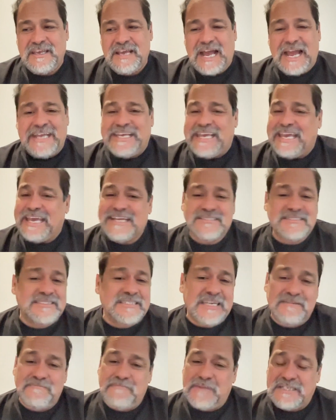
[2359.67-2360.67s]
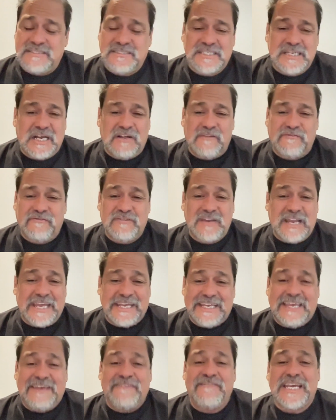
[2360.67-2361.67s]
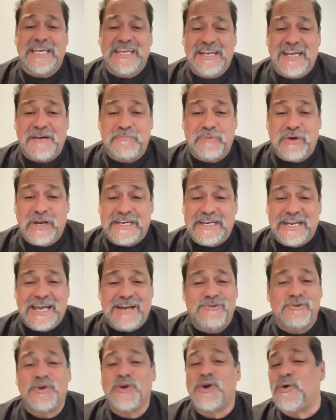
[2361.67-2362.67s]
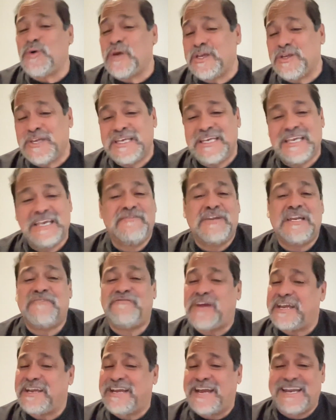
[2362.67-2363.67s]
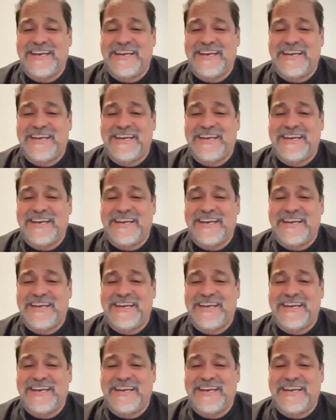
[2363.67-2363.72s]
I can't see myself like giving it up right now and going, even if I